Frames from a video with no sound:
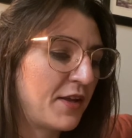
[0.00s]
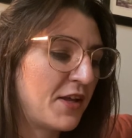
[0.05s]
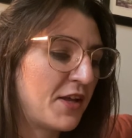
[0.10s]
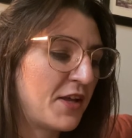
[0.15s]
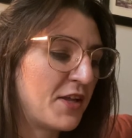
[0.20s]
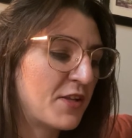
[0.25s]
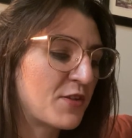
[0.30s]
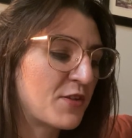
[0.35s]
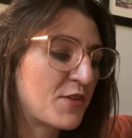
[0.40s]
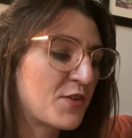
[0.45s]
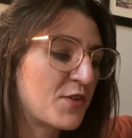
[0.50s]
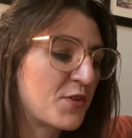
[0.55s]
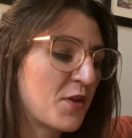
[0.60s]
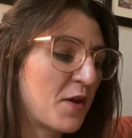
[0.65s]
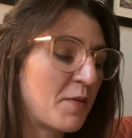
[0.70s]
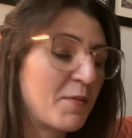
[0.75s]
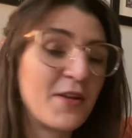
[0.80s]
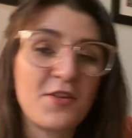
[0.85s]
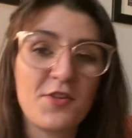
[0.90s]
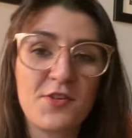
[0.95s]

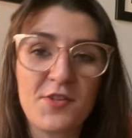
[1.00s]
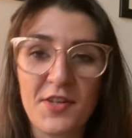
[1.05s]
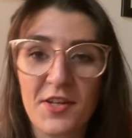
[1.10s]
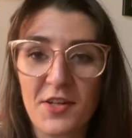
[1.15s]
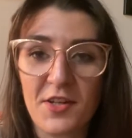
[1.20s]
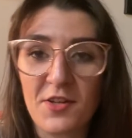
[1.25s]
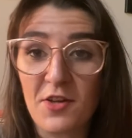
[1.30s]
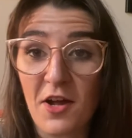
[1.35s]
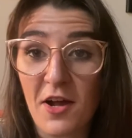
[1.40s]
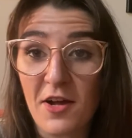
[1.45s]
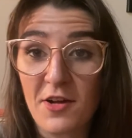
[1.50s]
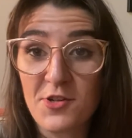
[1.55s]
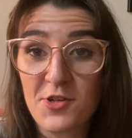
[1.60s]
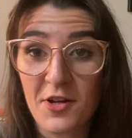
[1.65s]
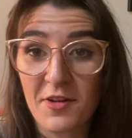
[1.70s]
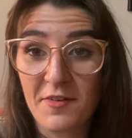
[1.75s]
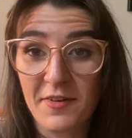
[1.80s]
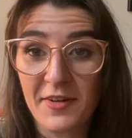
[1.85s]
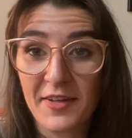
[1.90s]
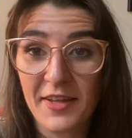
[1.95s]
it's like not a
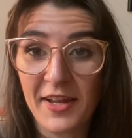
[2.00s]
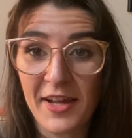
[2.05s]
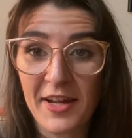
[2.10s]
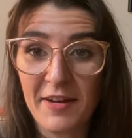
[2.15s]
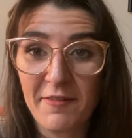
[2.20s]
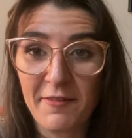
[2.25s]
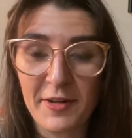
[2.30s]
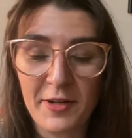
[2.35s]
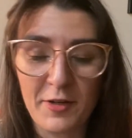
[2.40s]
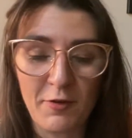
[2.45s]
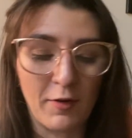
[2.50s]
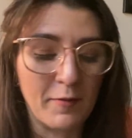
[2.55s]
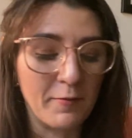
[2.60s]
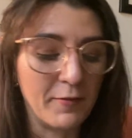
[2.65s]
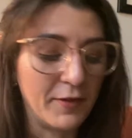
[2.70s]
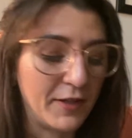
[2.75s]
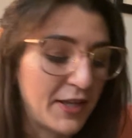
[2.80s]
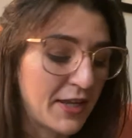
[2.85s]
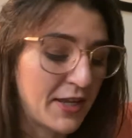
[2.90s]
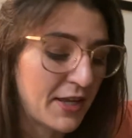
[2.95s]
genre that I read
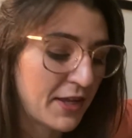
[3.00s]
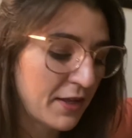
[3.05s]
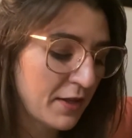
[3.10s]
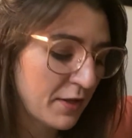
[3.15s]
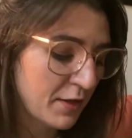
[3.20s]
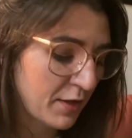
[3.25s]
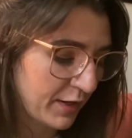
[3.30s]
normally.